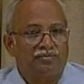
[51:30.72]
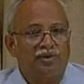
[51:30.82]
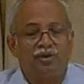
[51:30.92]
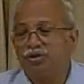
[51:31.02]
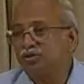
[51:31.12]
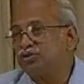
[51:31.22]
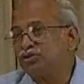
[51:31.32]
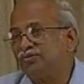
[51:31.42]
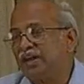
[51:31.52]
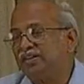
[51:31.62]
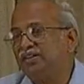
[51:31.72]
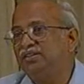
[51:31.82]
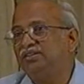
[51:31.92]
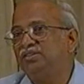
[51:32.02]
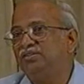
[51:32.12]
Corrosion fatigue
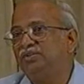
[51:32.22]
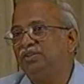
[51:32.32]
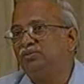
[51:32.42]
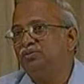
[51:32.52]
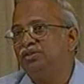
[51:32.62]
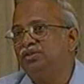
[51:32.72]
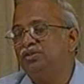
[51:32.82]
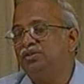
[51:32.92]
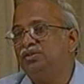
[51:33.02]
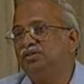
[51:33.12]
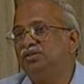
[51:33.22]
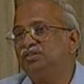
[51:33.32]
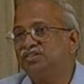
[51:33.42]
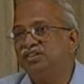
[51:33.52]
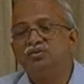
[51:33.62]
is something we
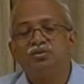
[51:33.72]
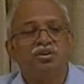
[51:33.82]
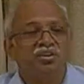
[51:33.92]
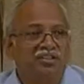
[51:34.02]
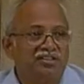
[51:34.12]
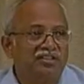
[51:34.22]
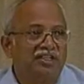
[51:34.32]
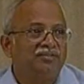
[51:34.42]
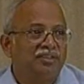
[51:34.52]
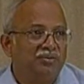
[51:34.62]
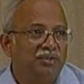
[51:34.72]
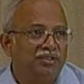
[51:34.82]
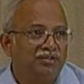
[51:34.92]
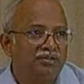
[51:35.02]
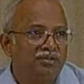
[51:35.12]
still do not understand very well.
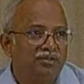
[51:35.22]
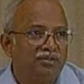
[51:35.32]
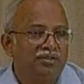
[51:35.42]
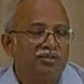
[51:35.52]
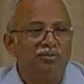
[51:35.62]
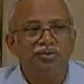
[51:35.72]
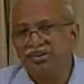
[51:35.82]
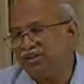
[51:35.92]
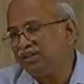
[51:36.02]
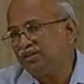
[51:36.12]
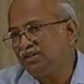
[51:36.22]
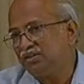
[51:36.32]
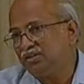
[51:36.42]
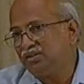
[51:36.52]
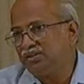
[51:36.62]
We think
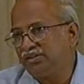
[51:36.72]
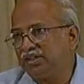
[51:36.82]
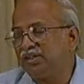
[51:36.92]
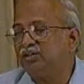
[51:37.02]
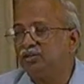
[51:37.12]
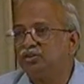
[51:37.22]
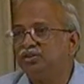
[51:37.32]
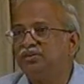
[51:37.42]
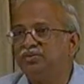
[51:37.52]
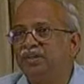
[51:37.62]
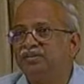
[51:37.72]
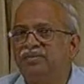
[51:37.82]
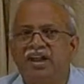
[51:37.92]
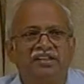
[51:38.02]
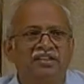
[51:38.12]
that a corroded plate
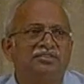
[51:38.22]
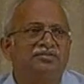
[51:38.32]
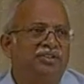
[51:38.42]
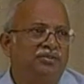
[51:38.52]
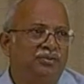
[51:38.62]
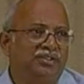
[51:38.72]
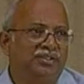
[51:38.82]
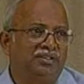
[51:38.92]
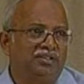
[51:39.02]
fatigues very quickly.